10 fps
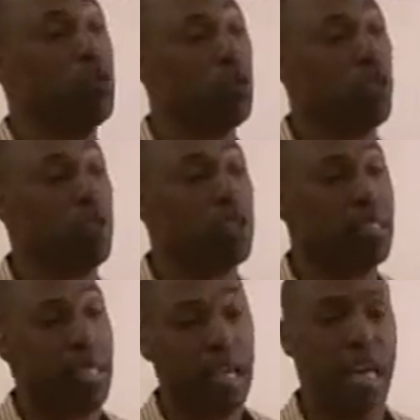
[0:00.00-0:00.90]
use Georgia
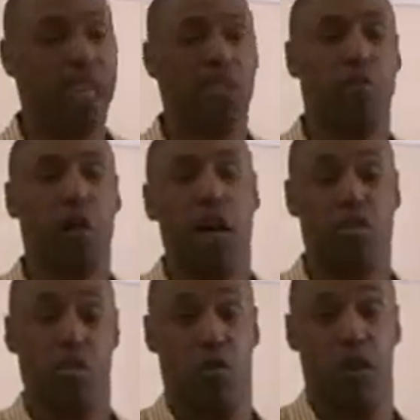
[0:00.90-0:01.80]
Tech as a
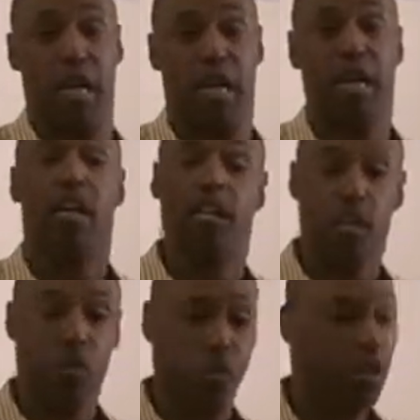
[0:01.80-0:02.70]
depository
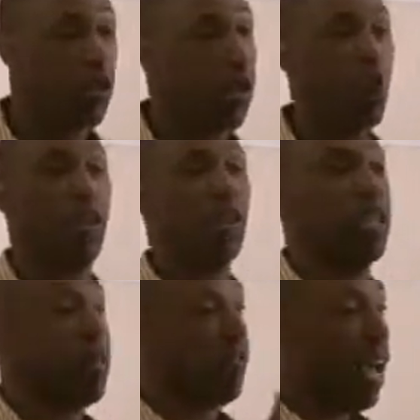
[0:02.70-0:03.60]
that you can go over and
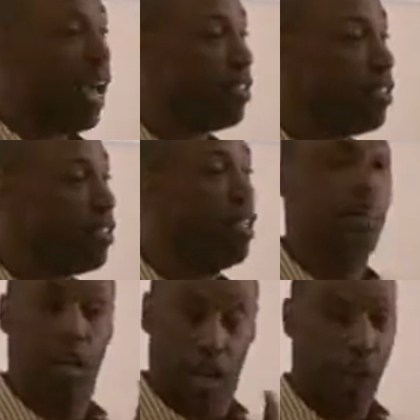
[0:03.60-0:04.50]
look at patents
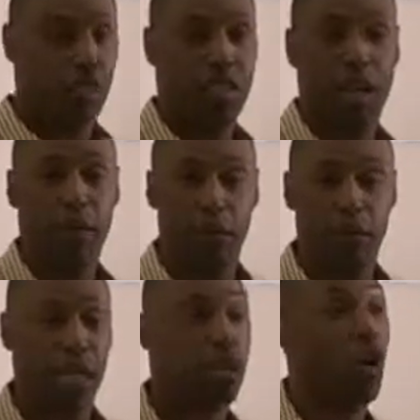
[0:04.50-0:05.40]
and all these types of
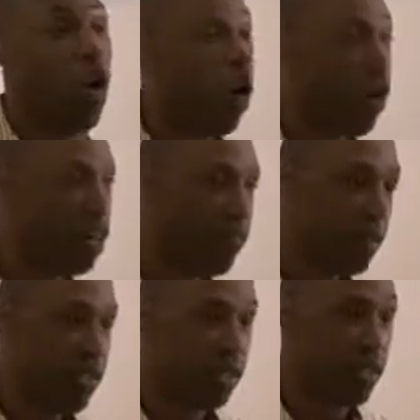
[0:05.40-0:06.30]
things on
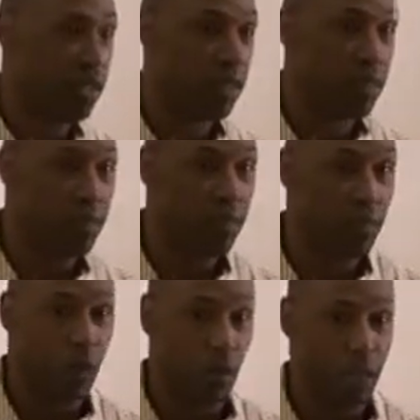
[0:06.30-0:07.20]
inventions.
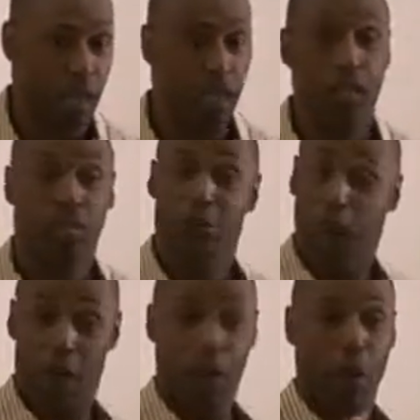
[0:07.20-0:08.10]
Okay?
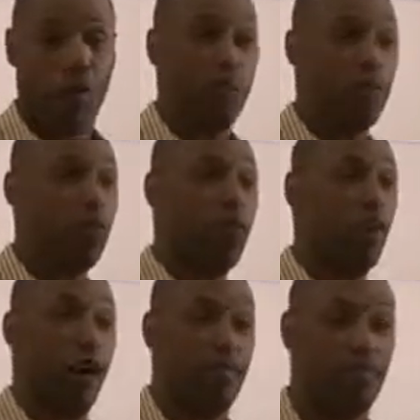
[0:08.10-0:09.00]
Everybody with me so
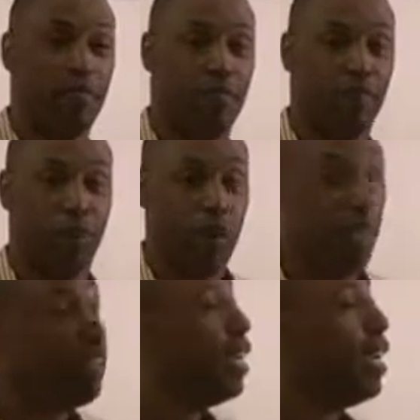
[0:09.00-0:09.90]
far?
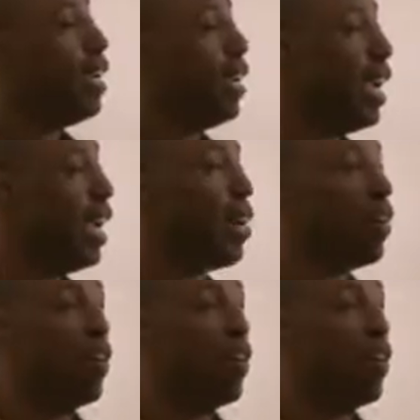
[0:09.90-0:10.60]
Okay? Now,